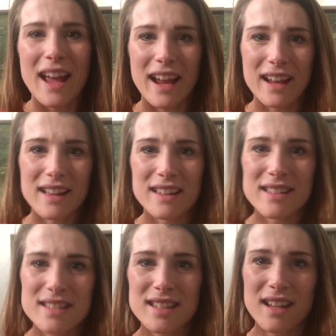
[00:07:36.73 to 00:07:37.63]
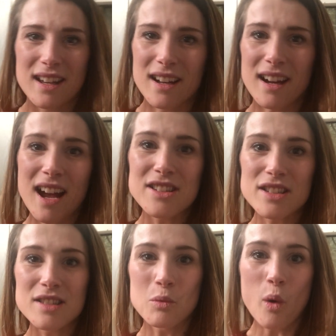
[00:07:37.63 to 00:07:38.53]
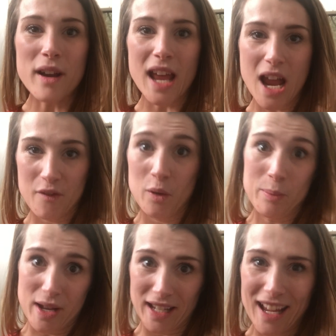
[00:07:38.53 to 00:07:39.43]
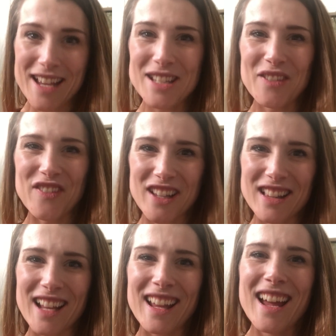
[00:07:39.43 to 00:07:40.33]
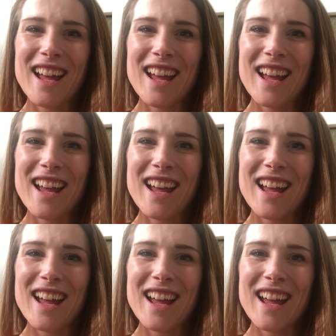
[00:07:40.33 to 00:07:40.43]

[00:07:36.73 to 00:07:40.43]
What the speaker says: And I just want everybody to feel like